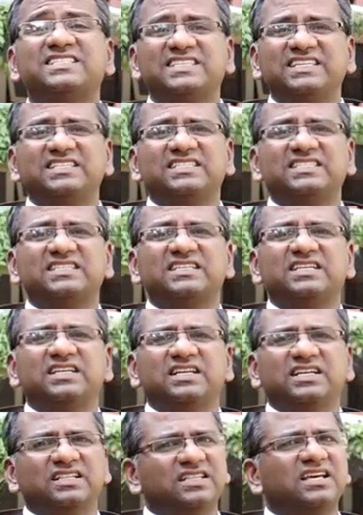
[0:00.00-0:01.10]
sins.
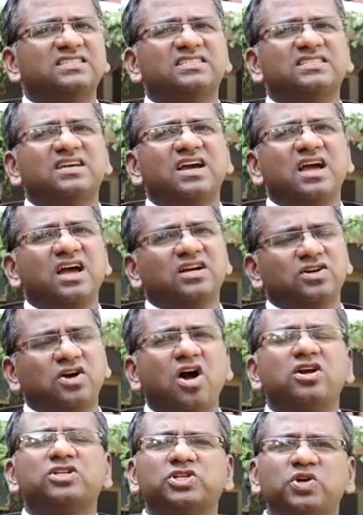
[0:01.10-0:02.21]
Thus
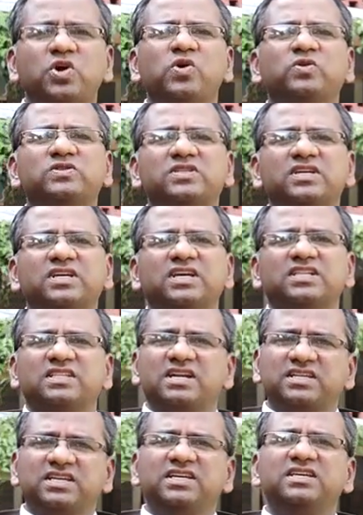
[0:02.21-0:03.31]
God shows
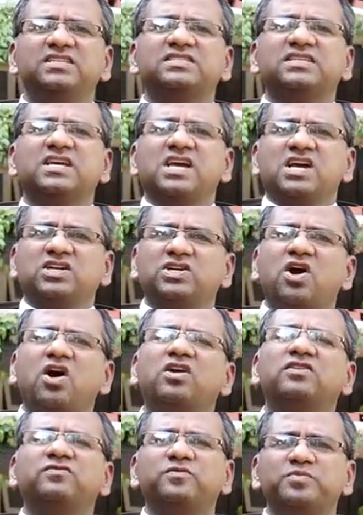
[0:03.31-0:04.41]
that he is
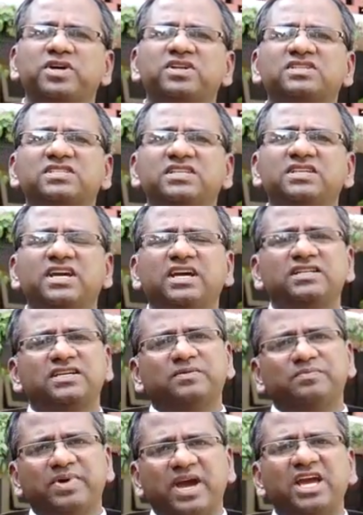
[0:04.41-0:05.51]
God of mercy and
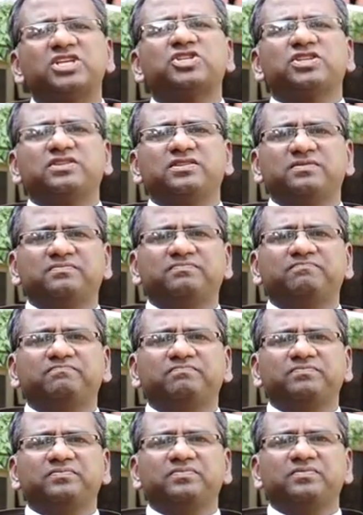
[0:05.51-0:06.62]
compassion.
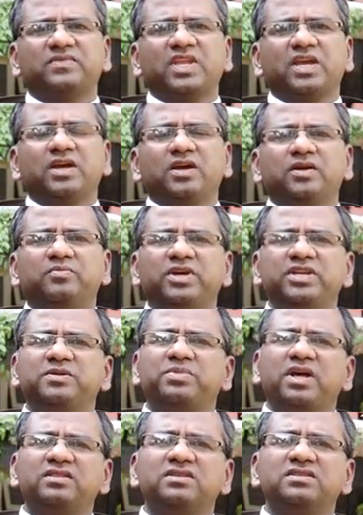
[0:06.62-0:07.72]
My dear
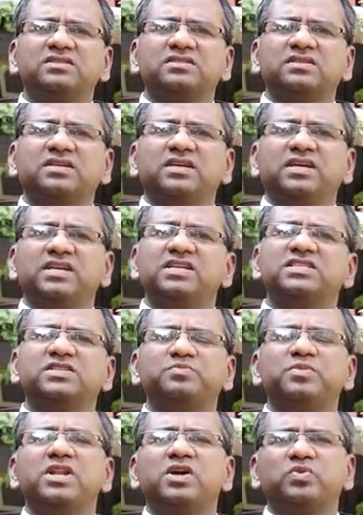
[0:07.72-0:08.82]
brothers, in a
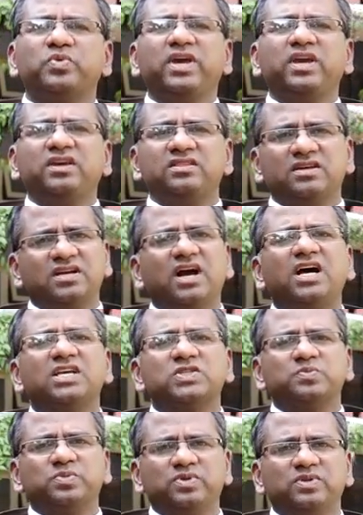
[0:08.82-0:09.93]
similar way in the
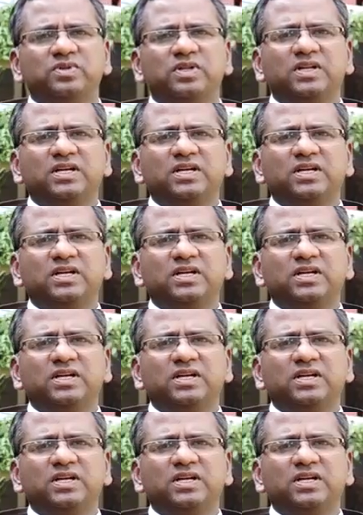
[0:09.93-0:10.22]
Gospel,